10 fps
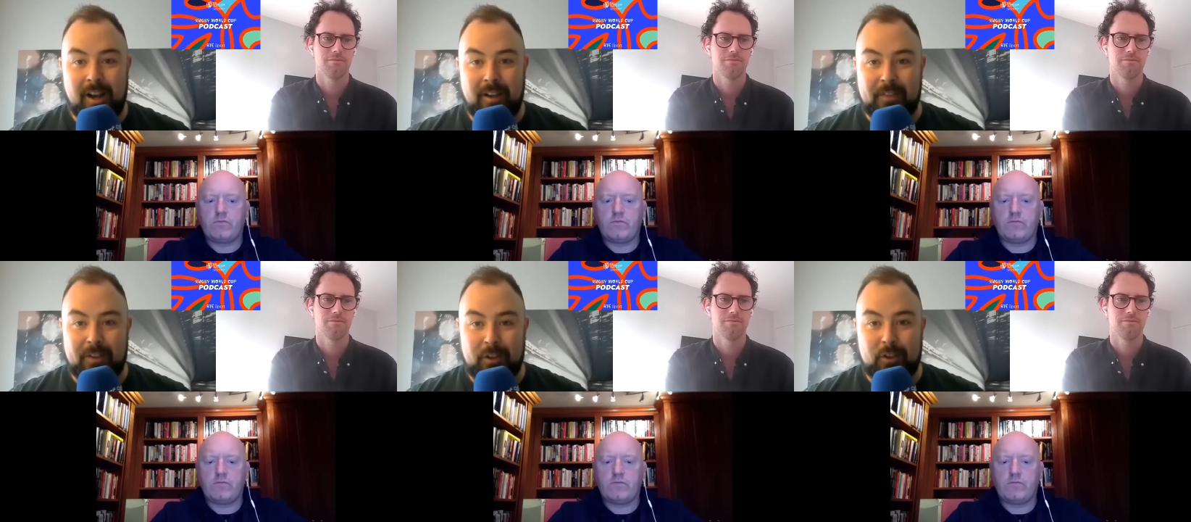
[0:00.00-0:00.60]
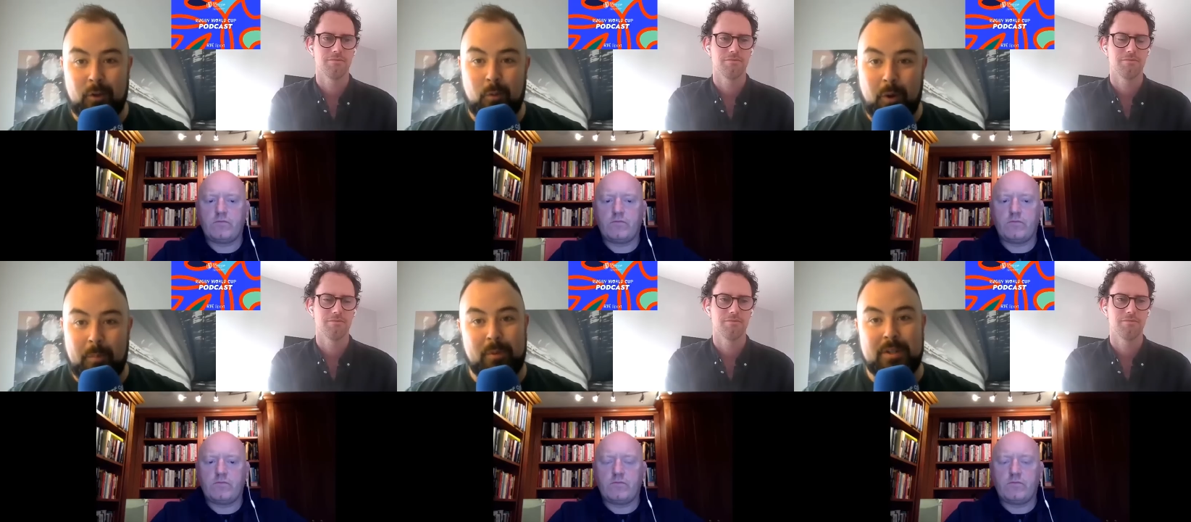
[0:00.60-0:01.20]
Speaker 1: on the the
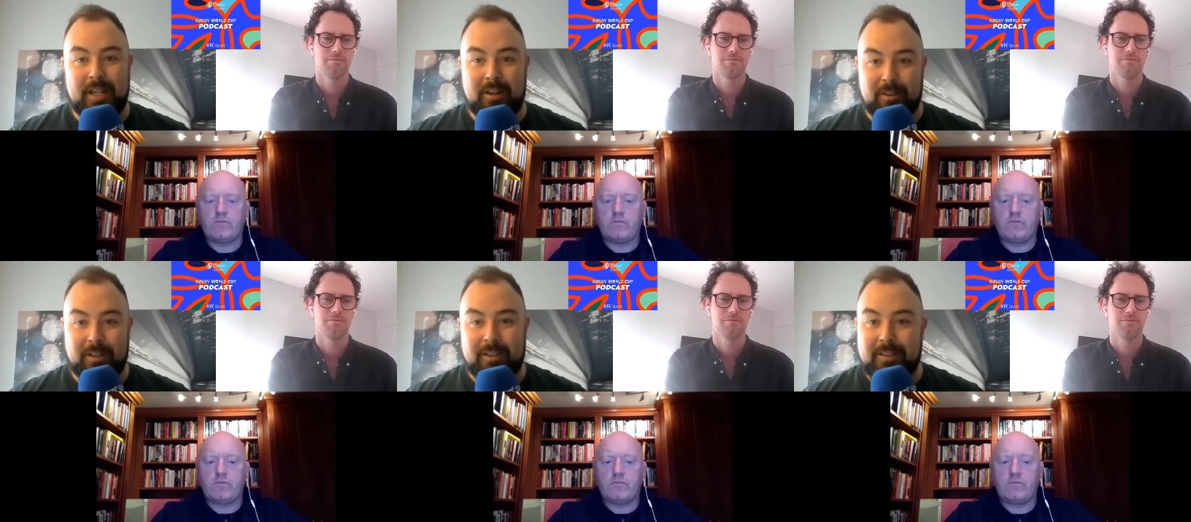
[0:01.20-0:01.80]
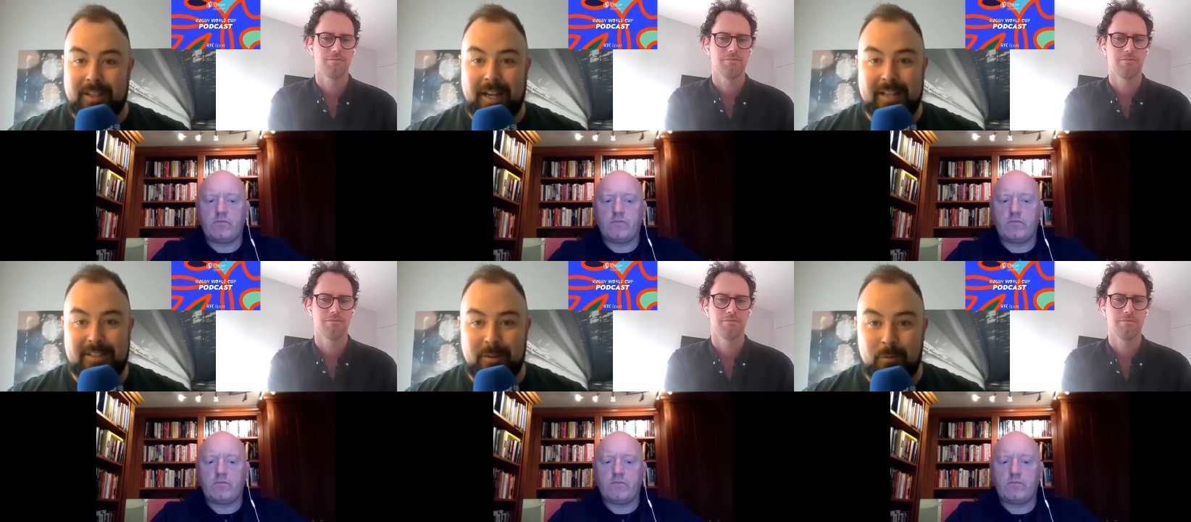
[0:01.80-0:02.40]
one percent or the the less
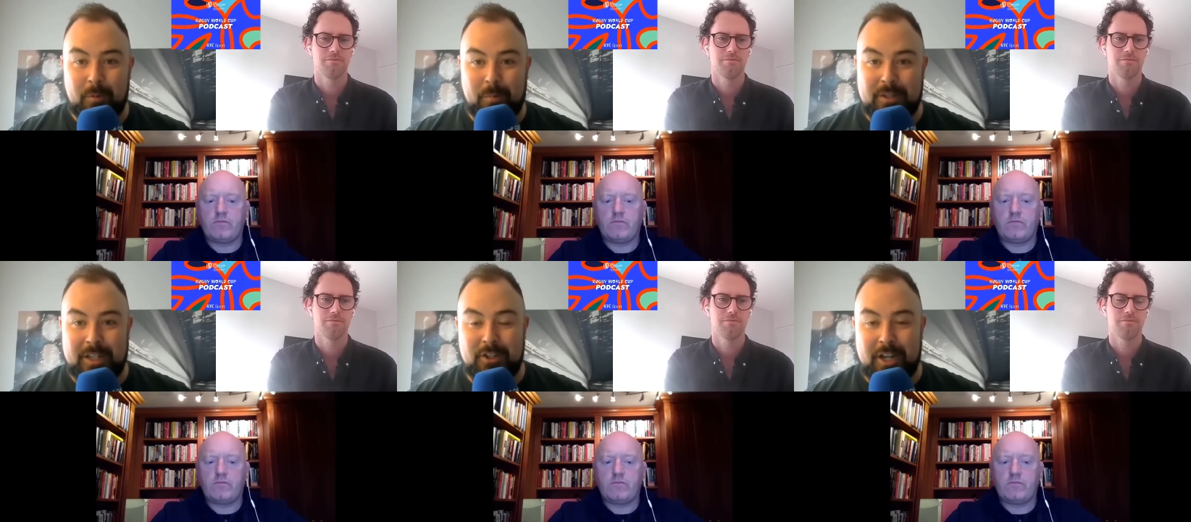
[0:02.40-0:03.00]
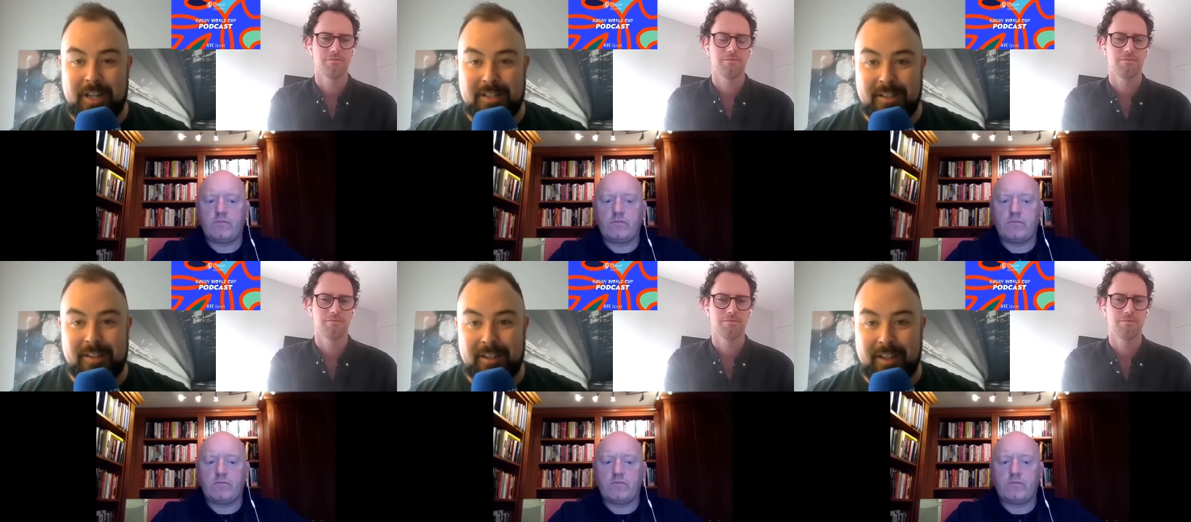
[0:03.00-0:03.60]
than one percent chance that
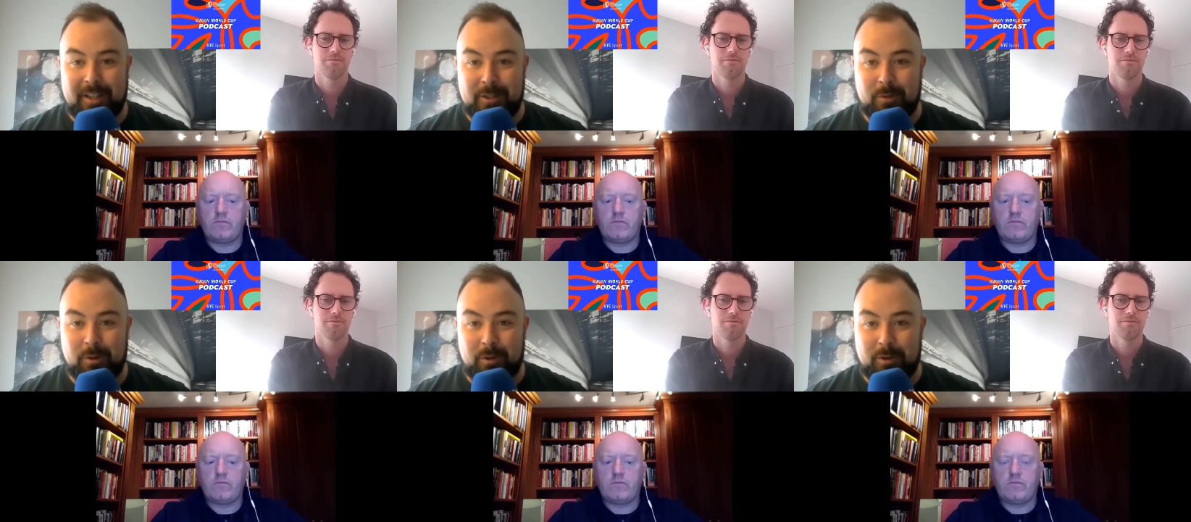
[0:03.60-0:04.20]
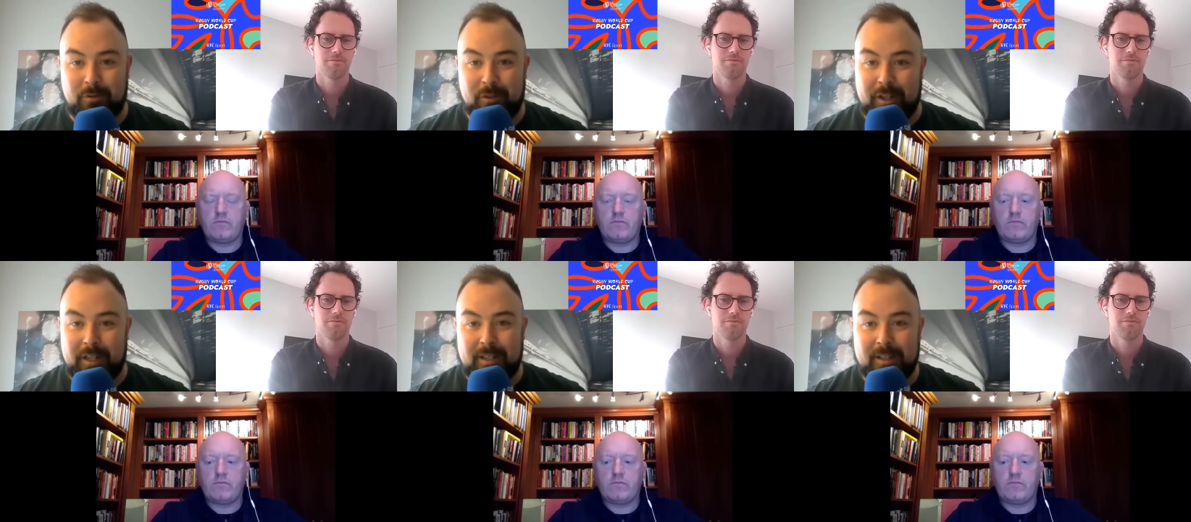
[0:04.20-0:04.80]
they could get to a quarter
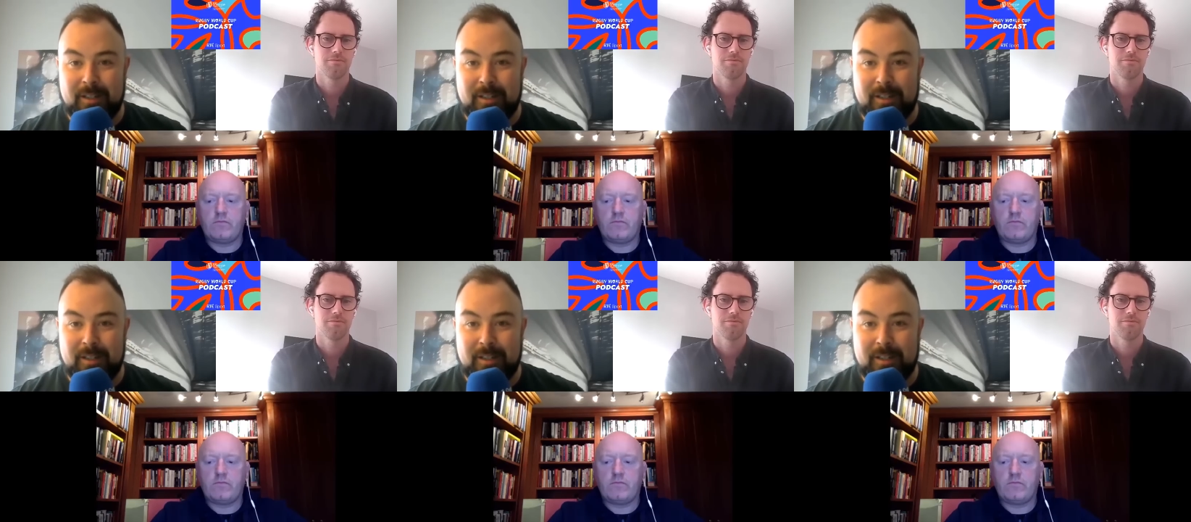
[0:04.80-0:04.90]
final?